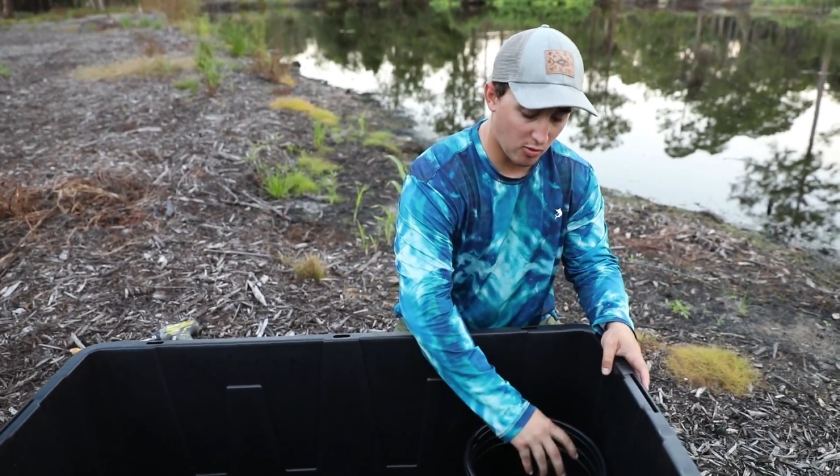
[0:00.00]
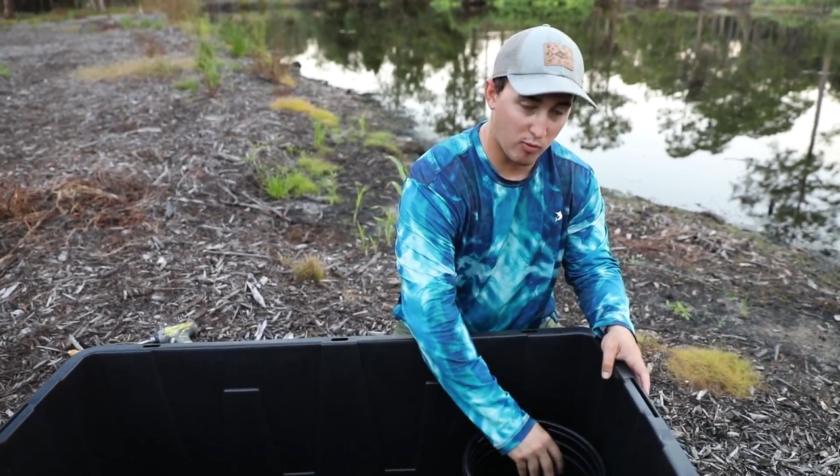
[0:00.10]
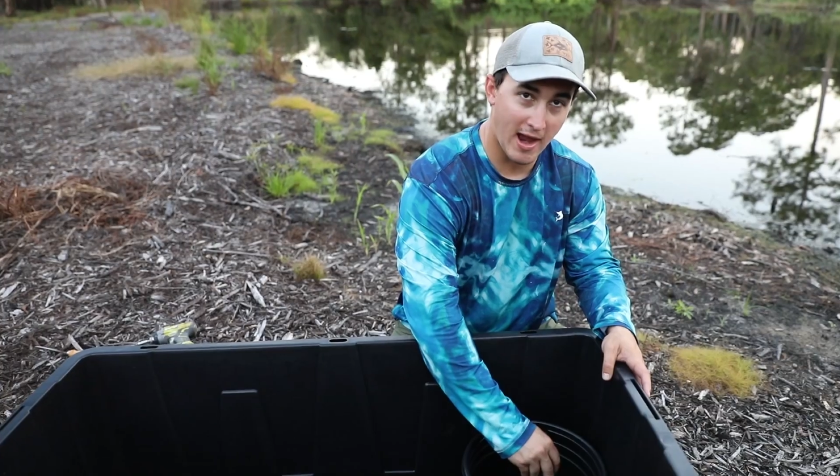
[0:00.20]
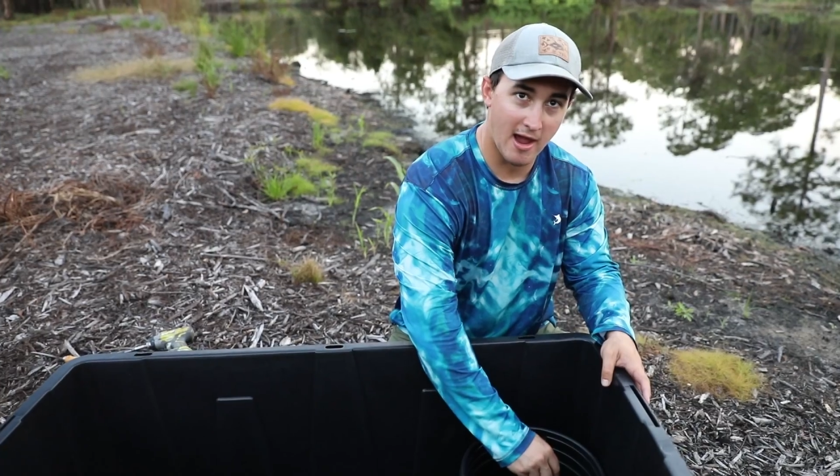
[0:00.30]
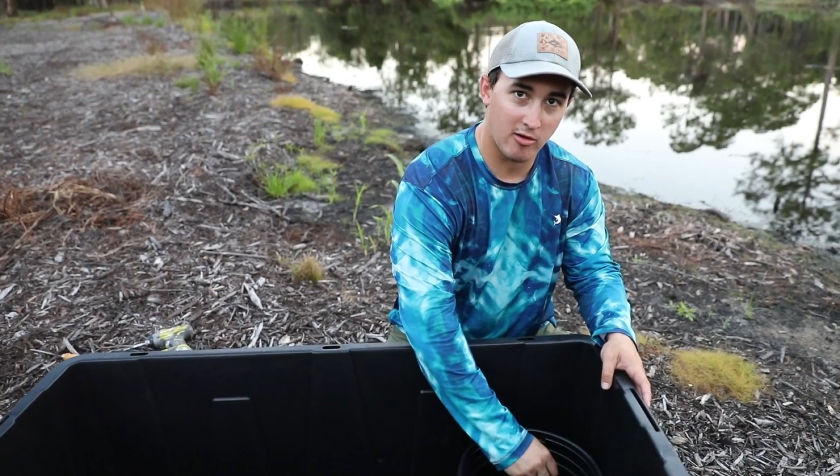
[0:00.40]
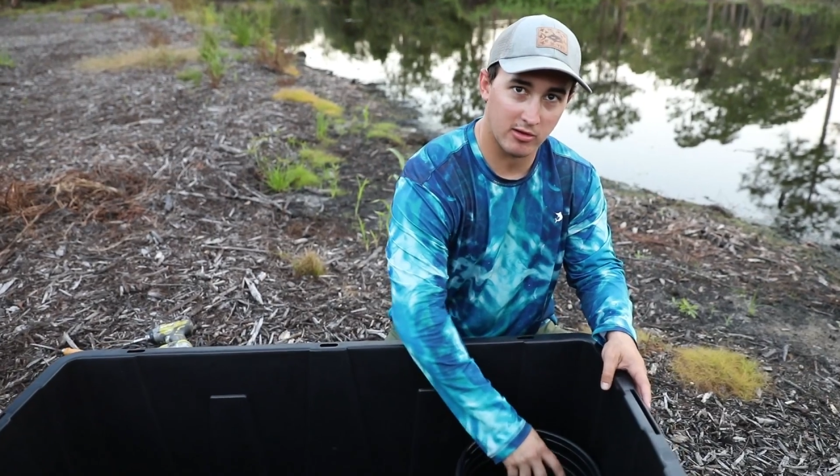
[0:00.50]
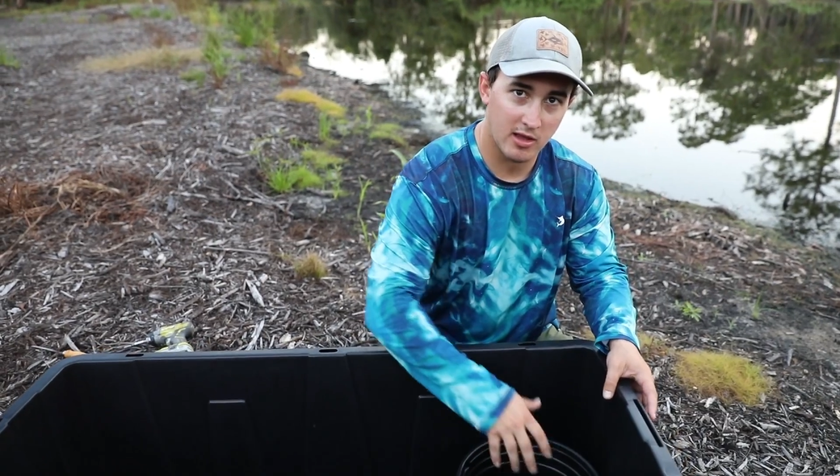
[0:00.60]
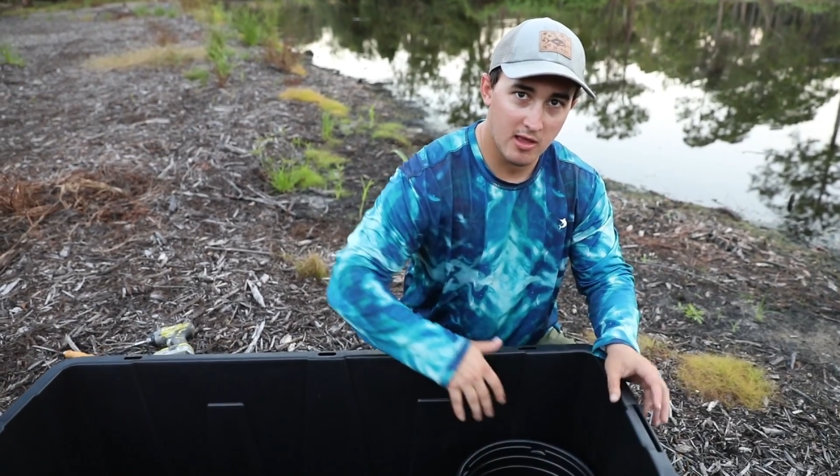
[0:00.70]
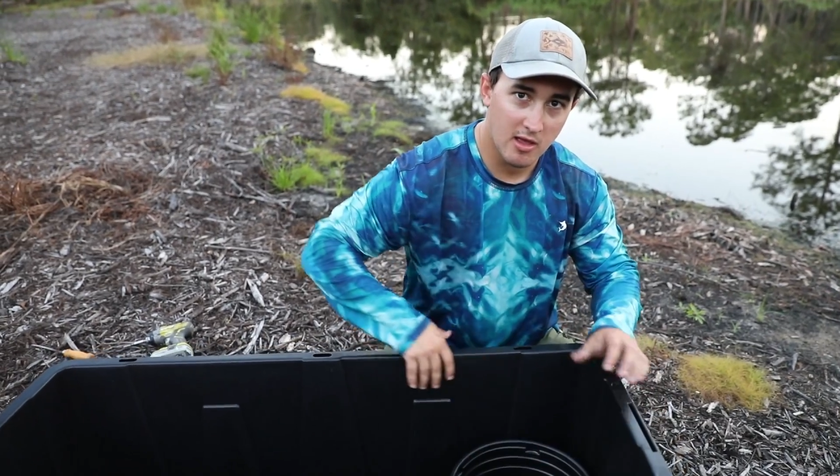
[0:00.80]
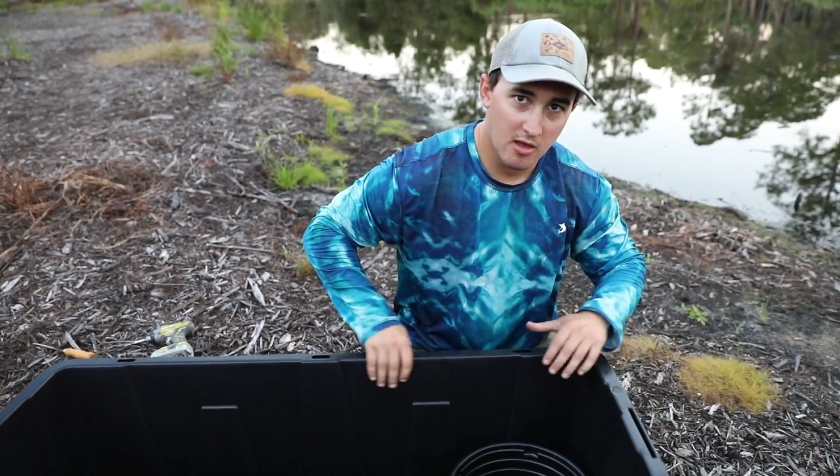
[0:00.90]
around
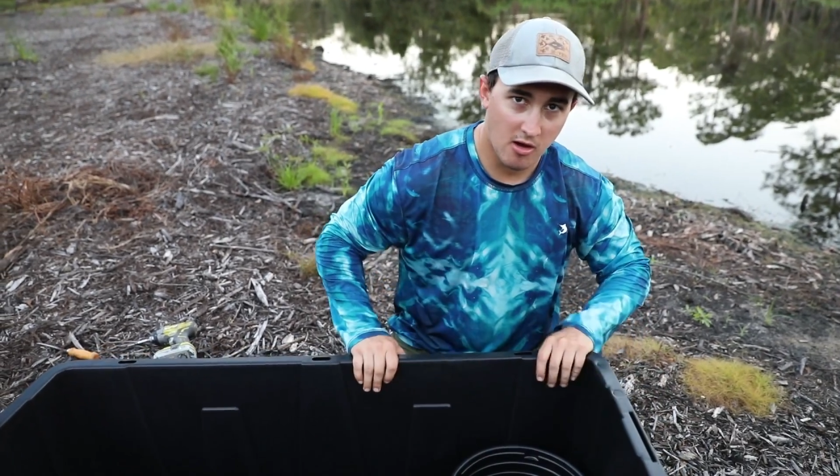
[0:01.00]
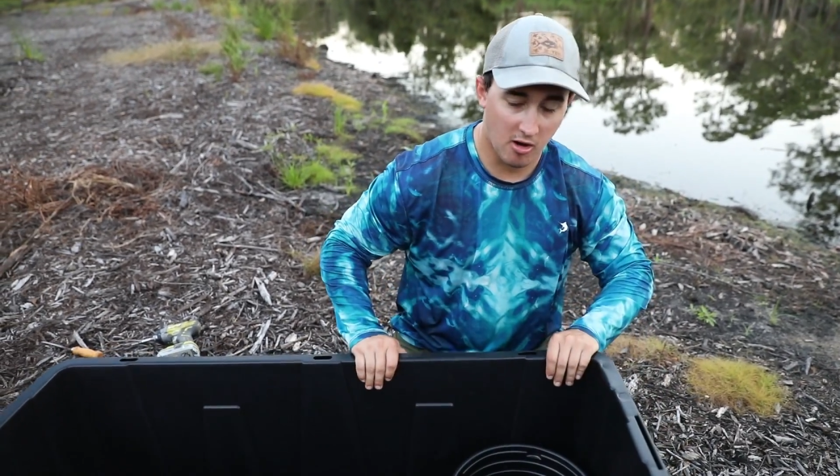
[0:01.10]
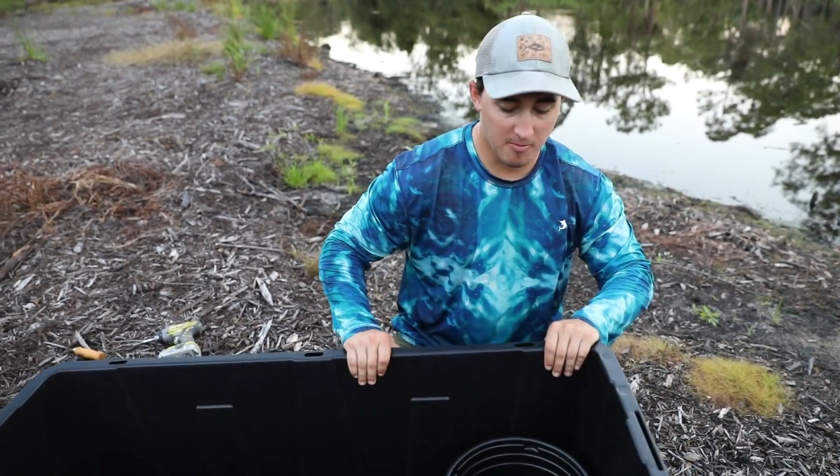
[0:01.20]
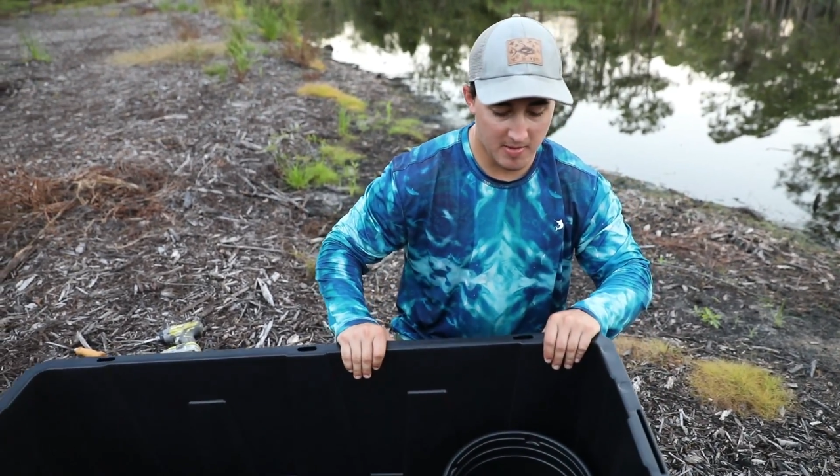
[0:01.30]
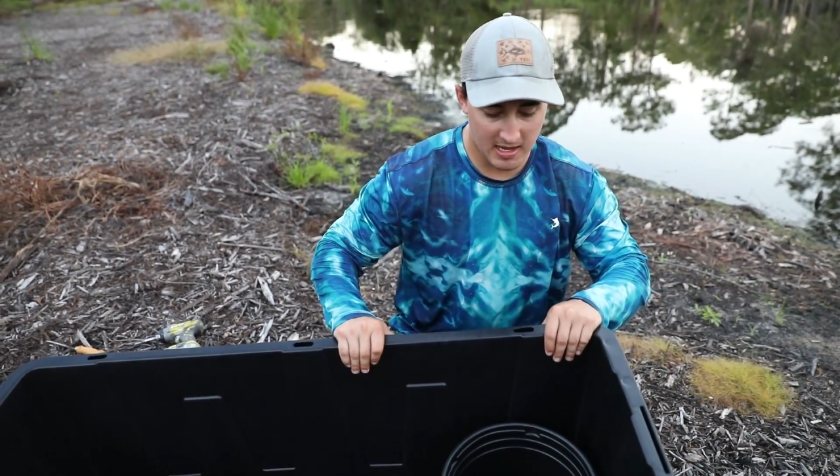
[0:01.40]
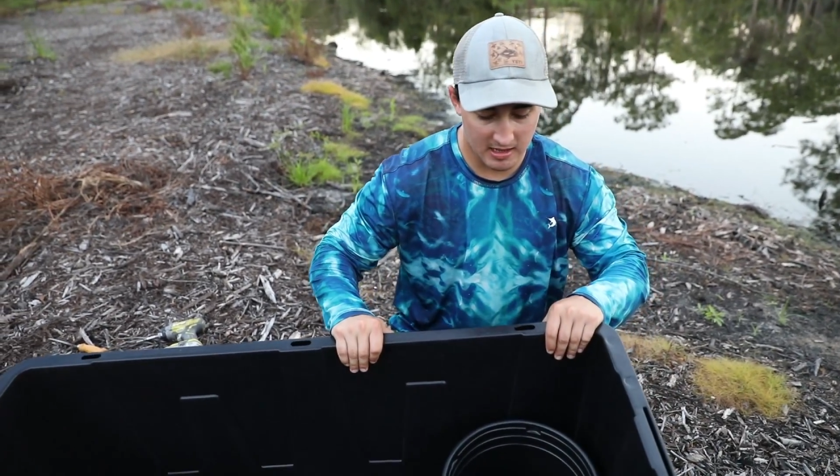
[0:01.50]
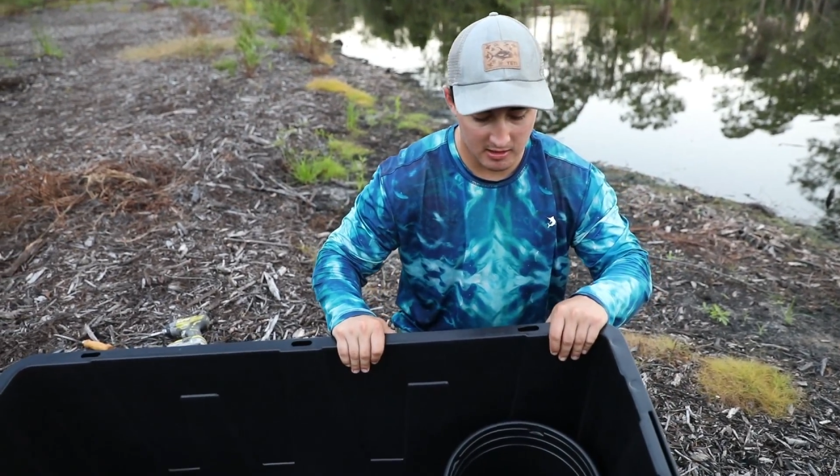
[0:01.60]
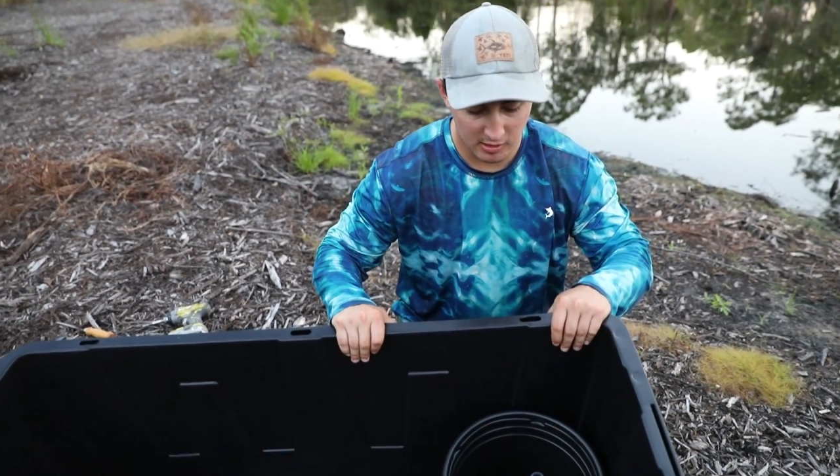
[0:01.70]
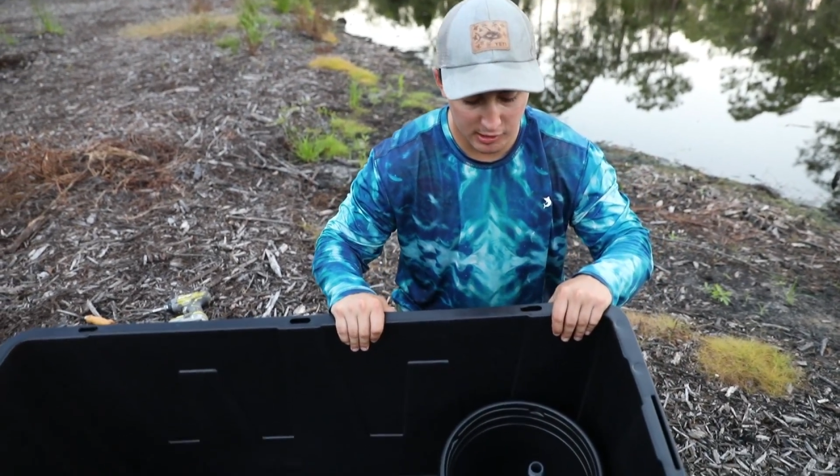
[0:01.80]
our main